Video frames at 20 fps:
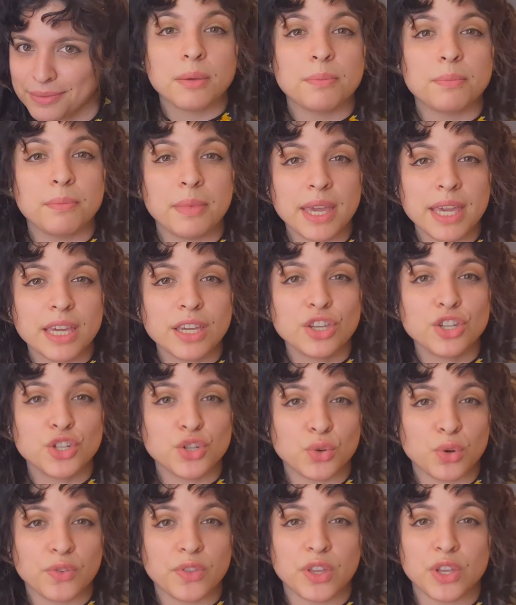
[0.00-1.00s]
Making
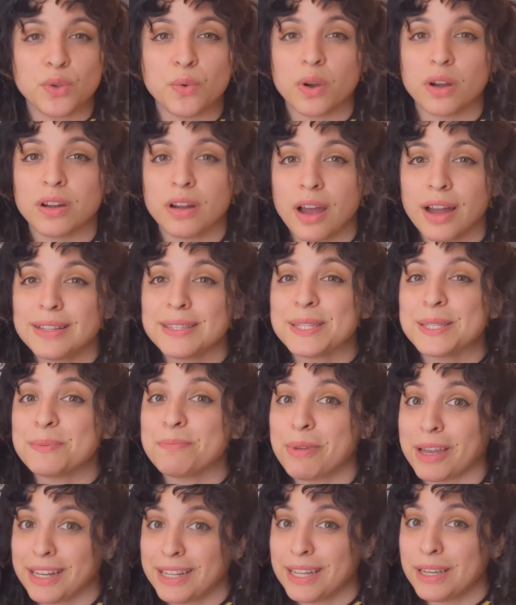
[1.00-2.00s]
sure that you are not
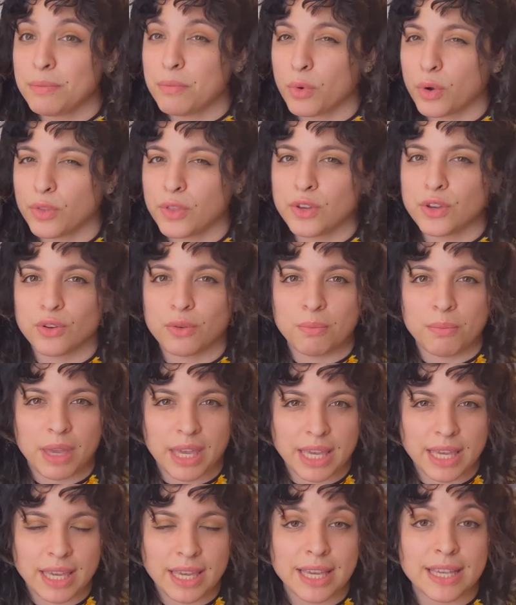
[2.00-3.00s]
spending more than you're
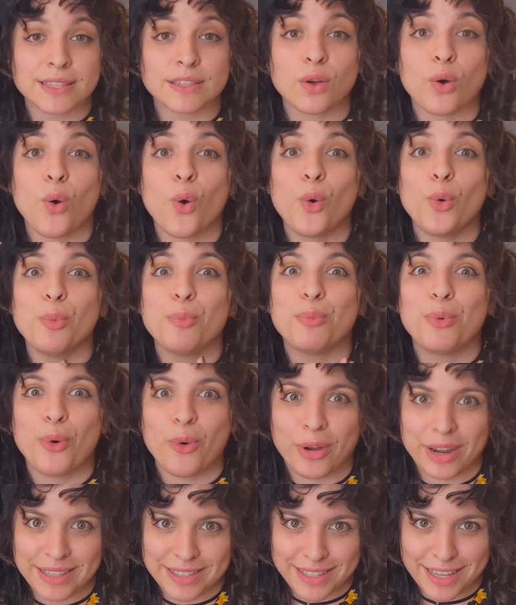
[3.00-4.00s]
making is the whole
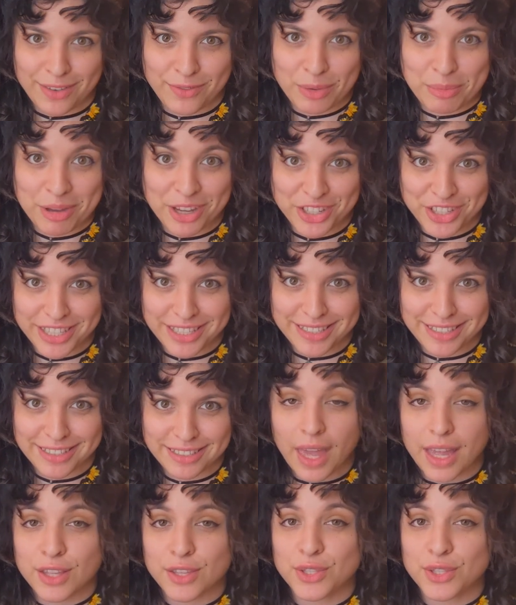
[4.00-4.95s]
point of a budget. And